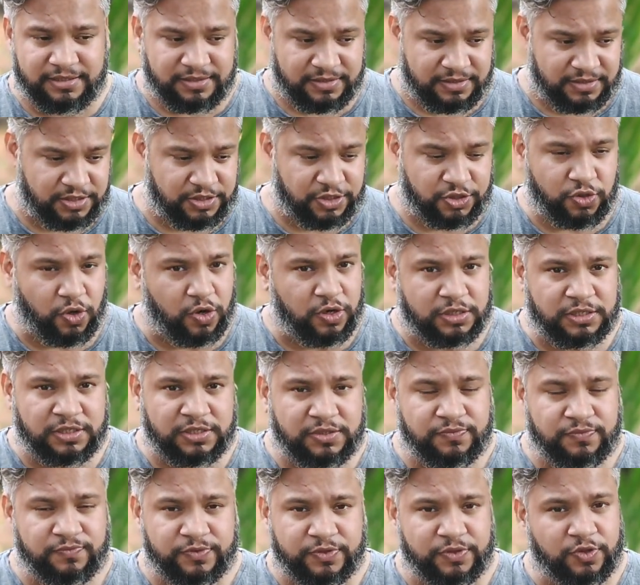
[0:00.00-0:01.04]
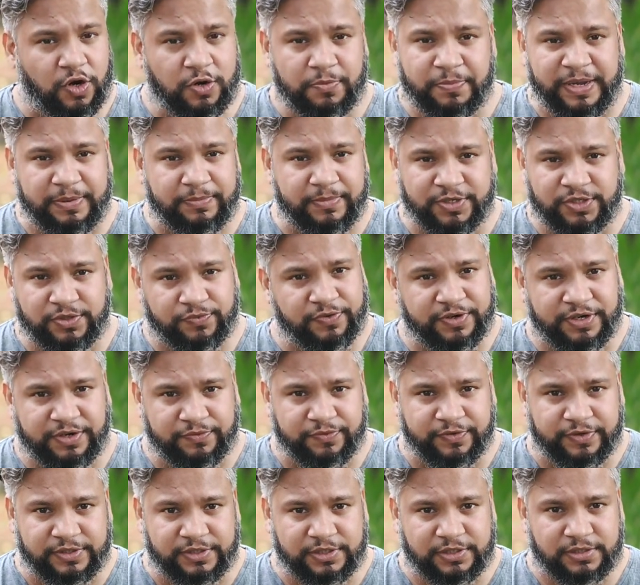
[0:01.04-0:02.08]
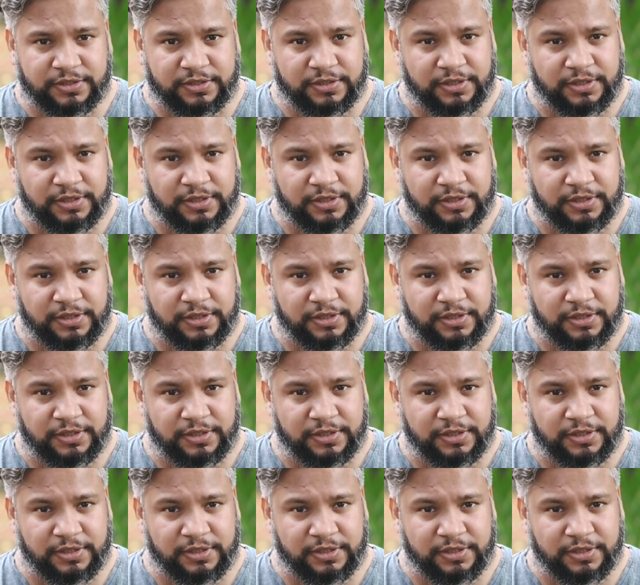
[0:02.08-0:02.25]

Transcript: The shocks would not make much of a difference.